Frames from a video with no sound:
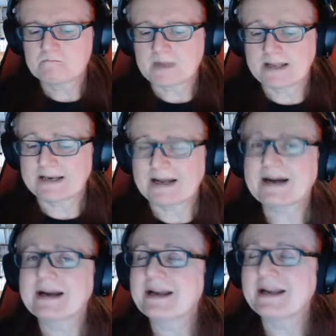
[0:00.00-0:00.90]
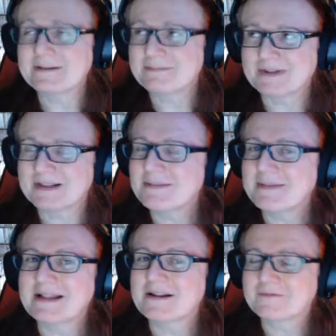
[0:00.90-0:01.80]
And I, believe
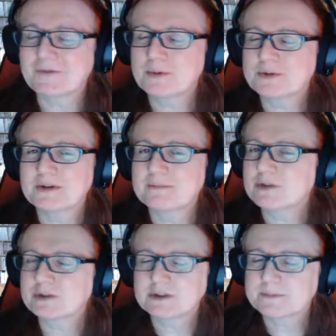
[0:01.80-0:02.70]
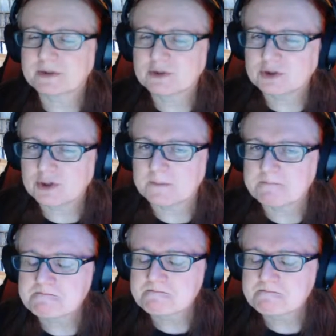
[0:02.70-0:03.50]
me, look forward to them just as much as you.